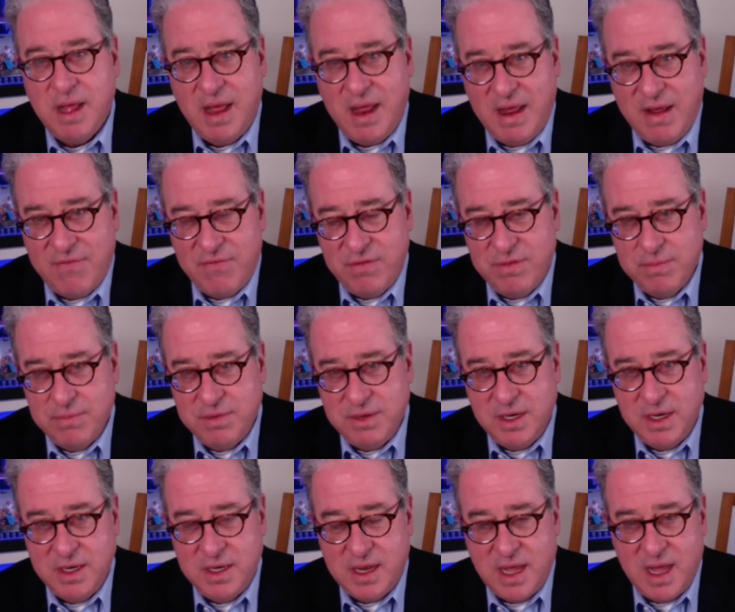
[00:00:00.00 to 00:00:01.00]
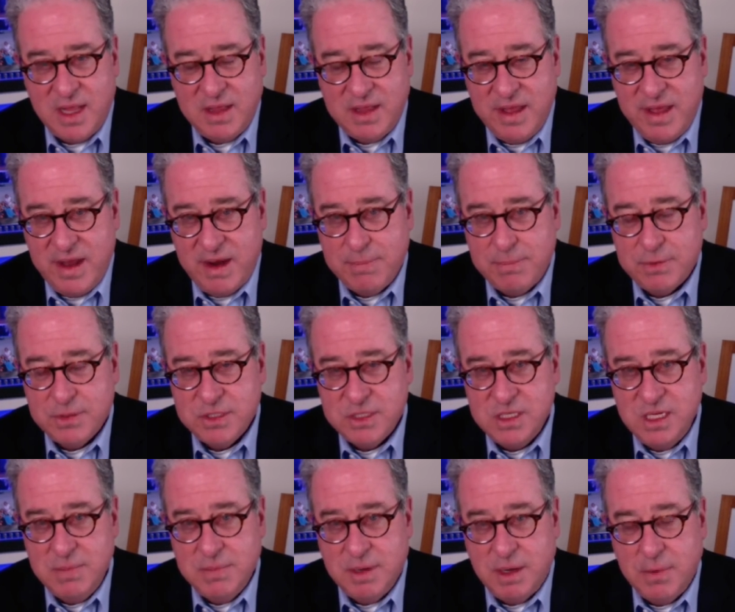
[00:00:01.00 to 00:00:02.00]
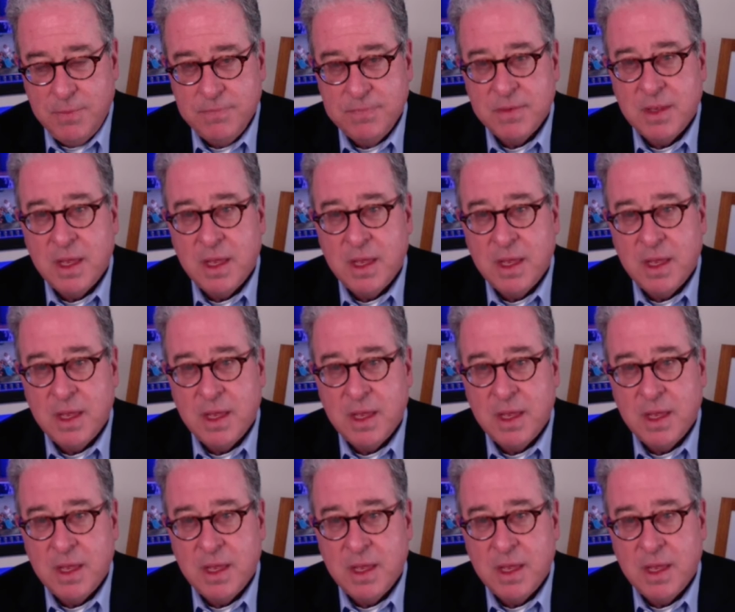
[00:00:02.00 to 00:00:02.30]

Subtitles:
half of them did not. They had a placebo.